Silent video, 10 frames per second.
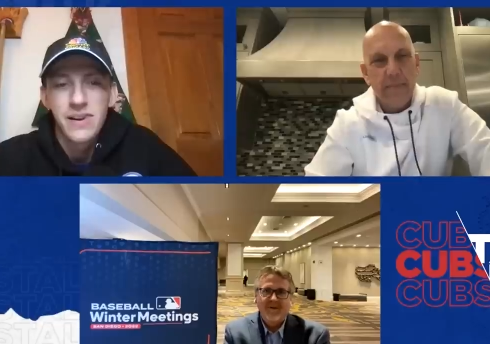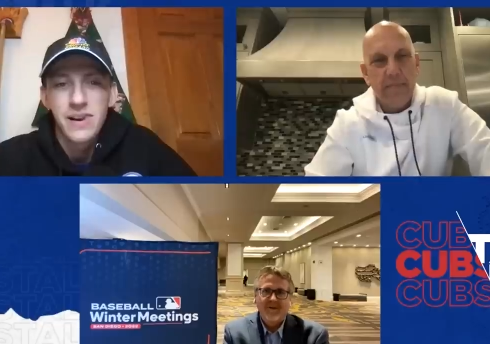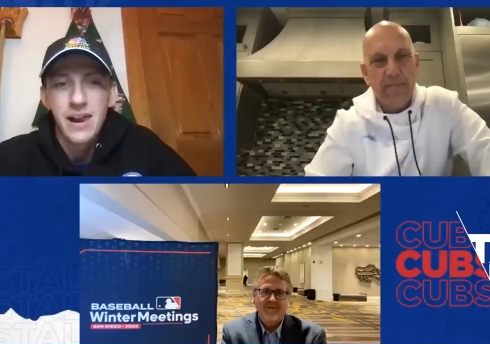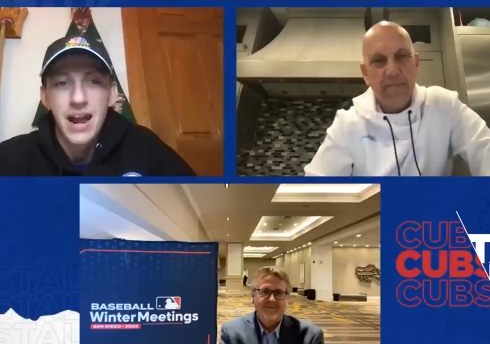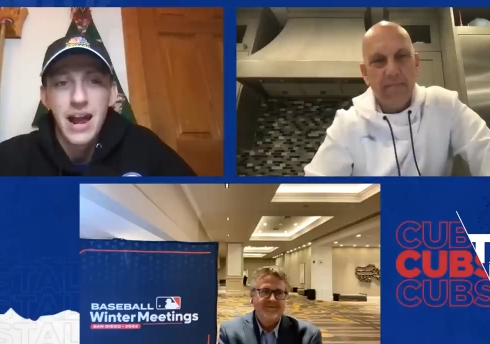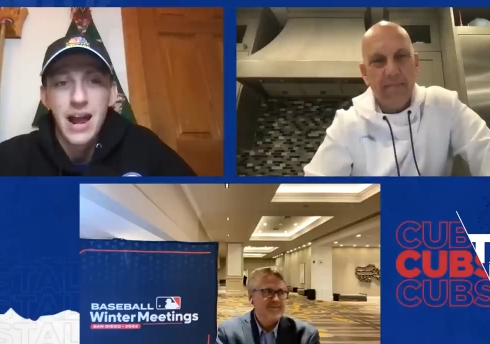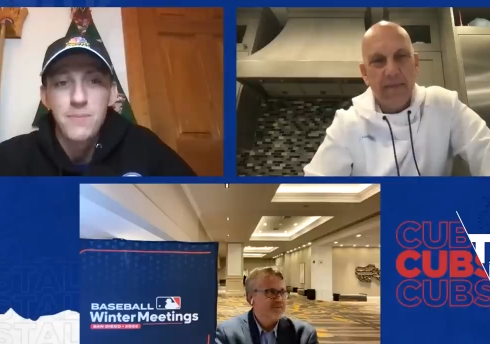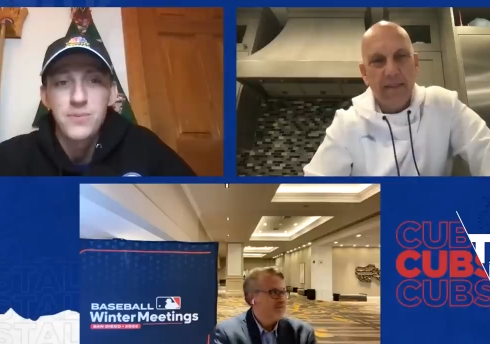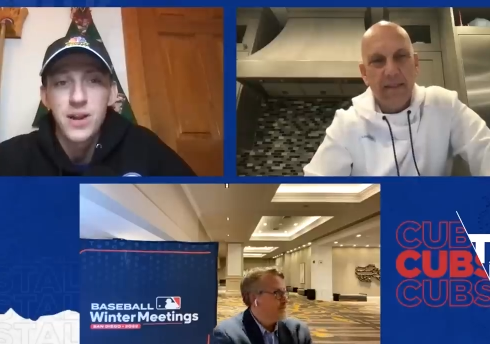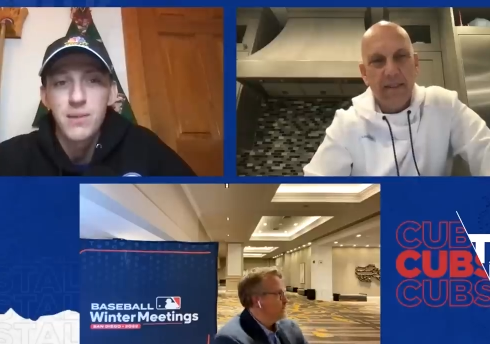Speaker 1: I,
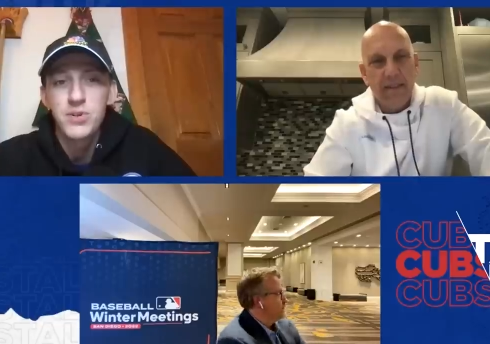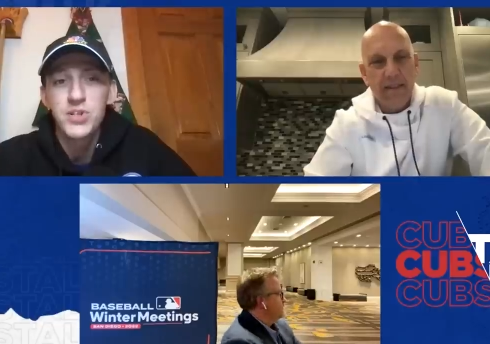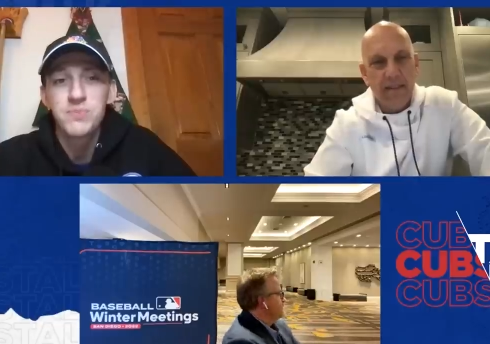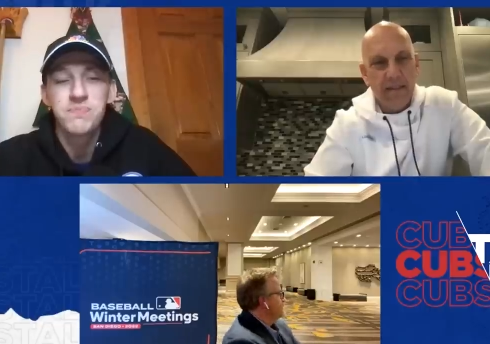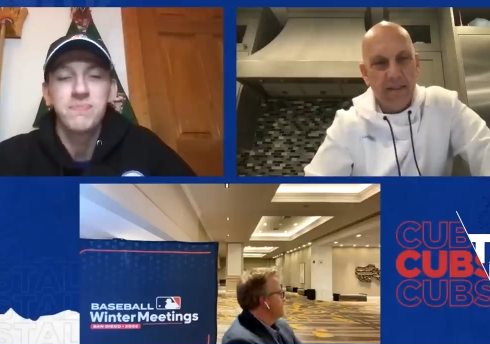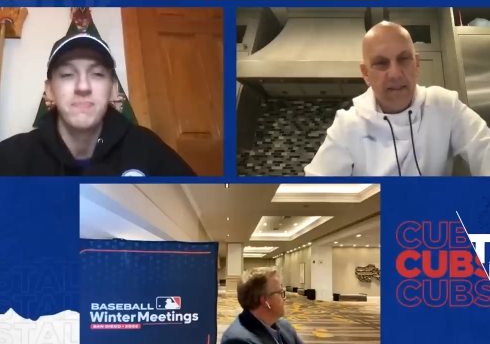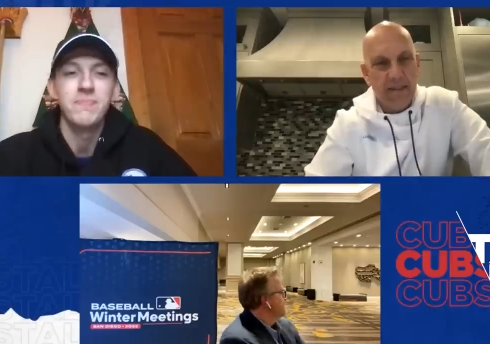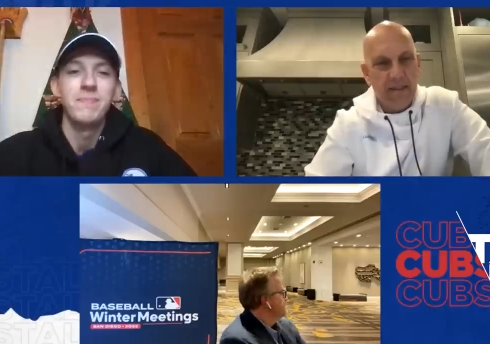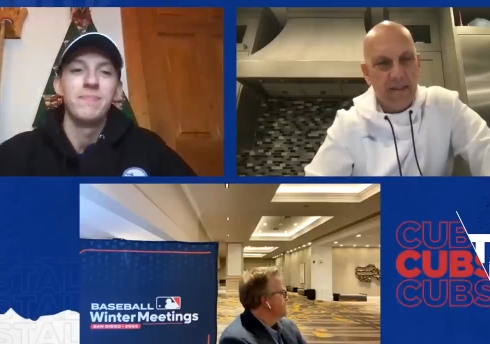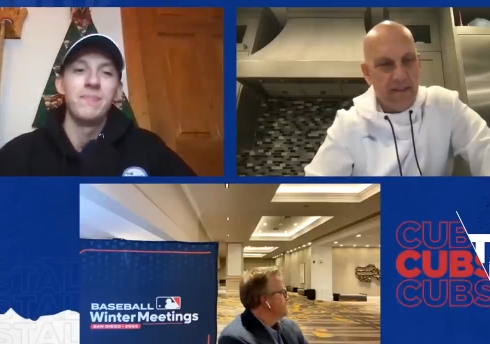I'm I'm just
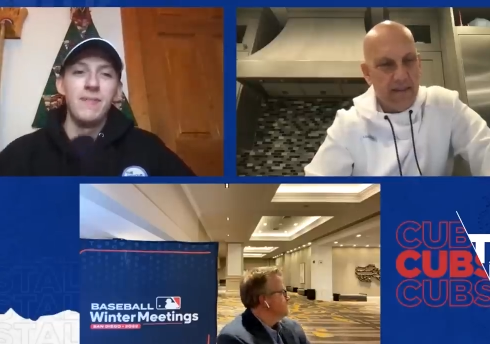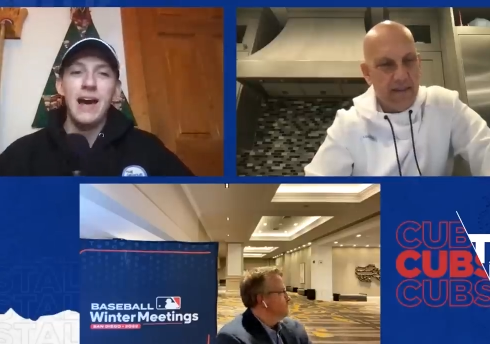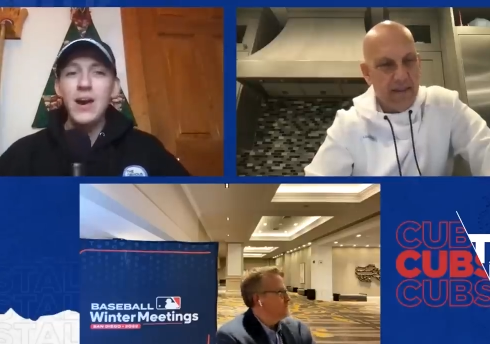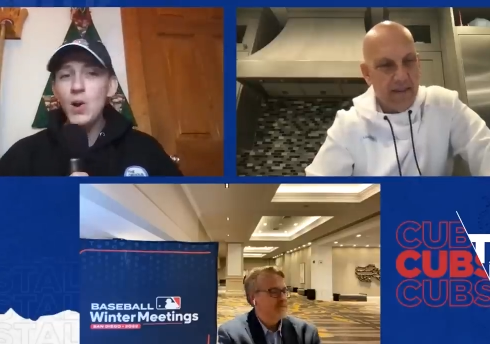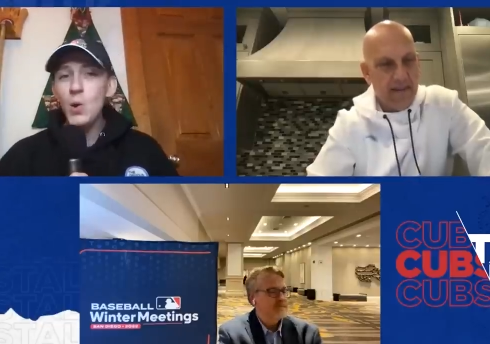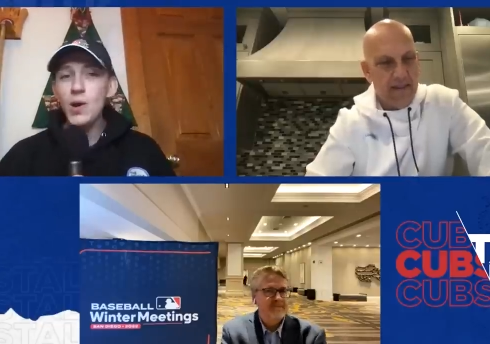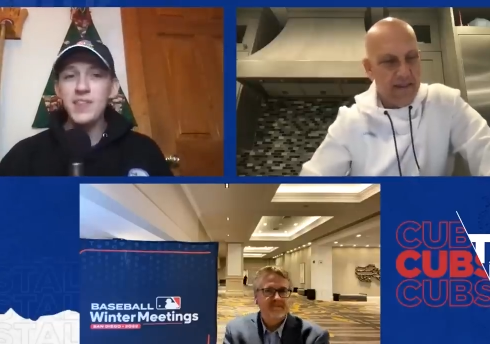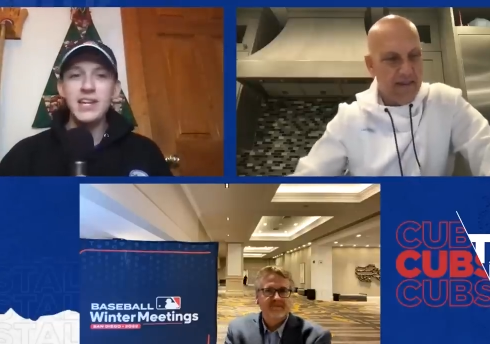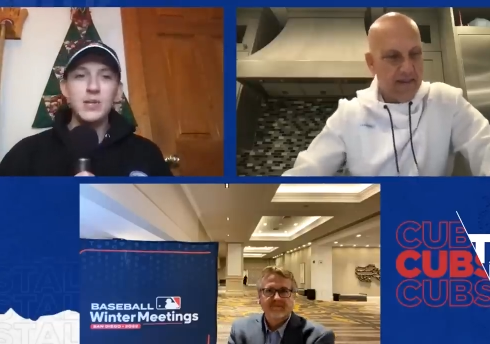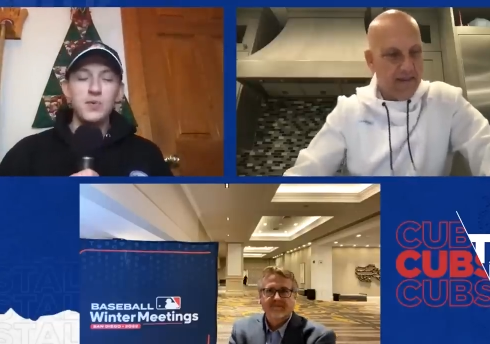I don't know what
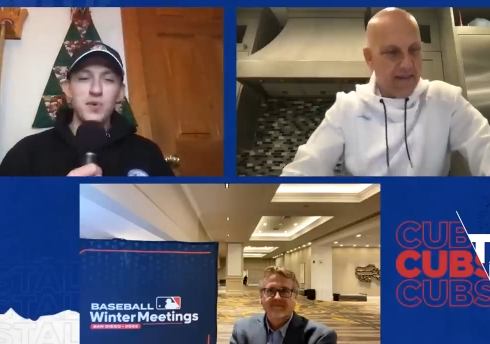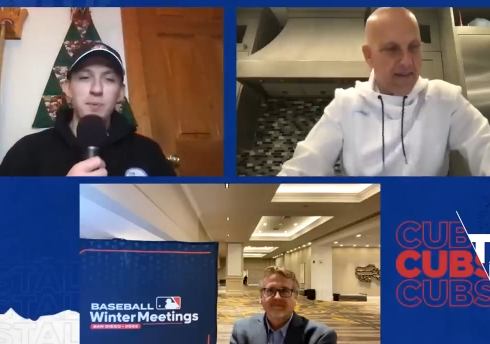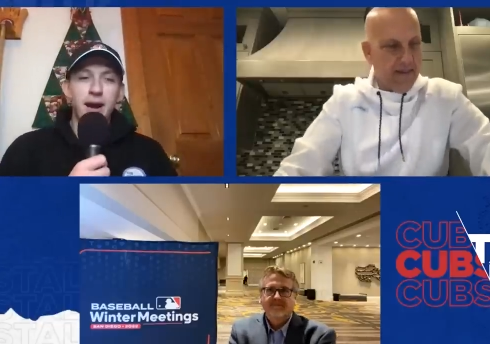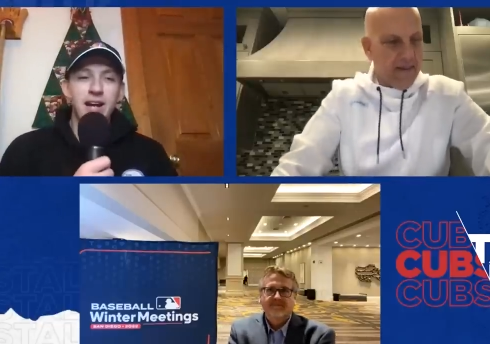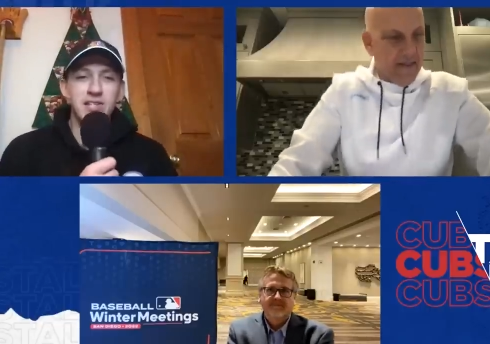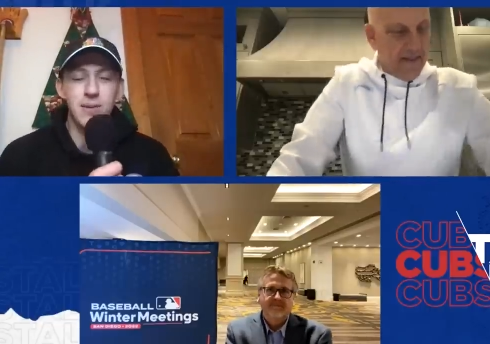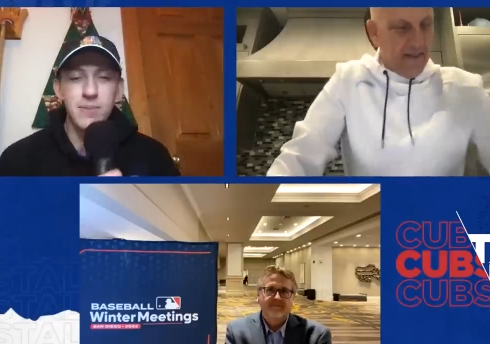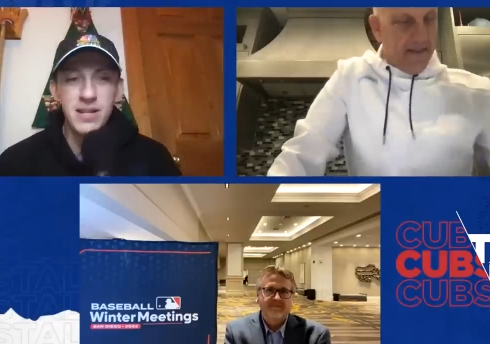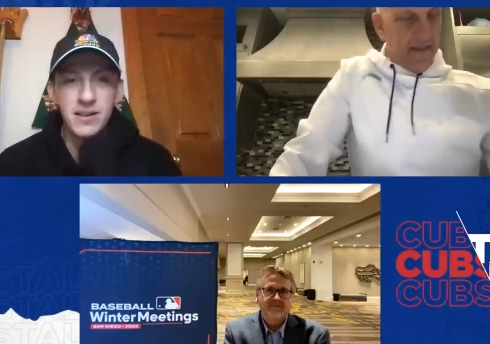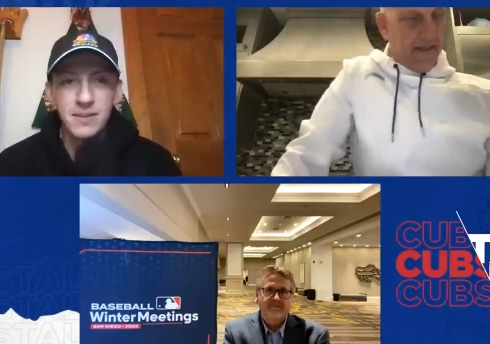they do for bats. I
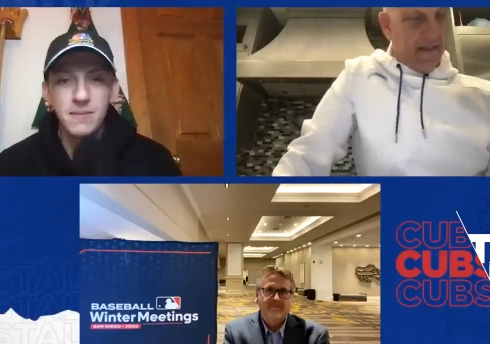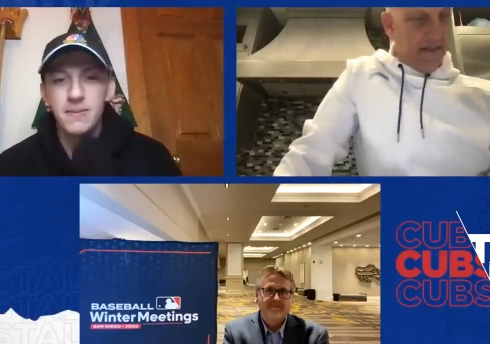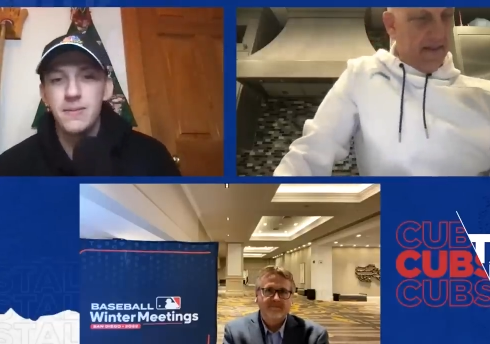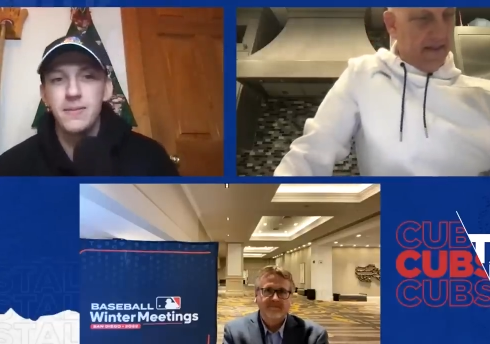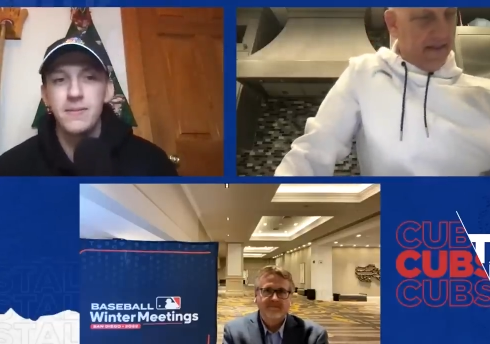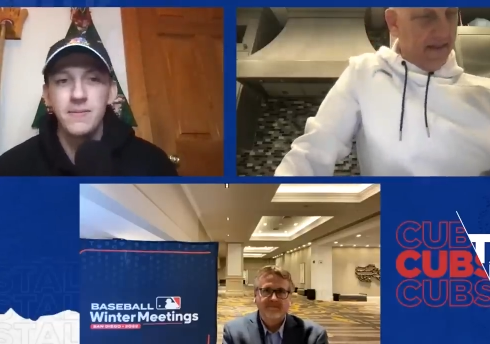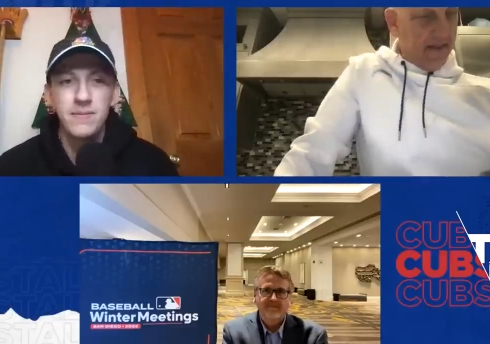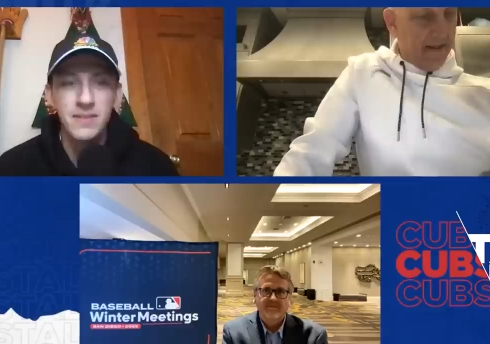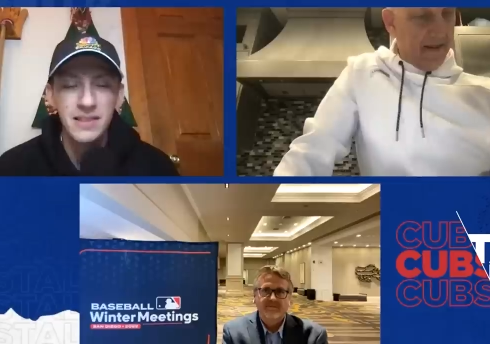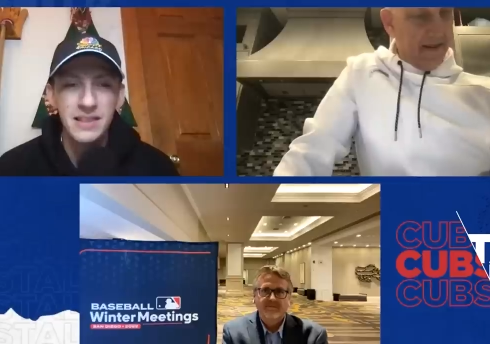mean,
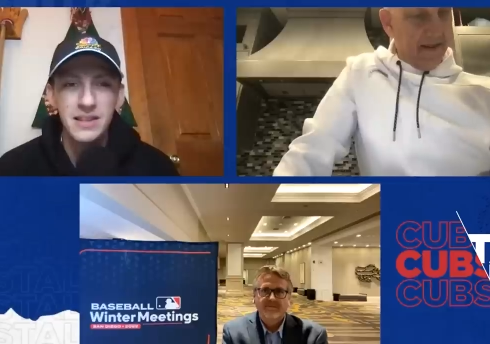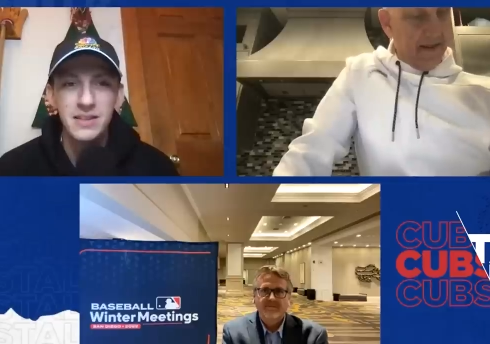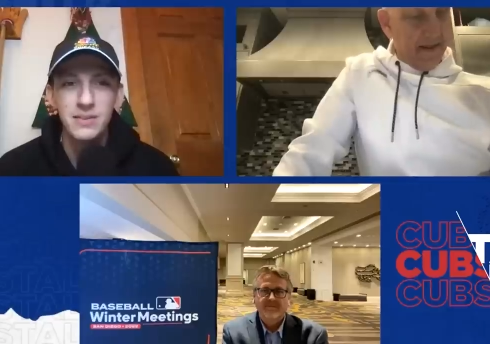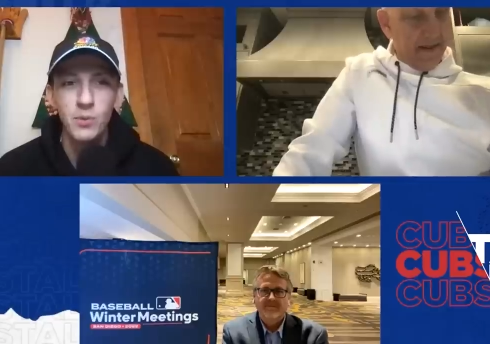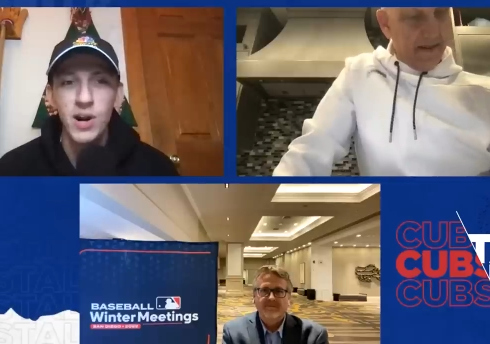one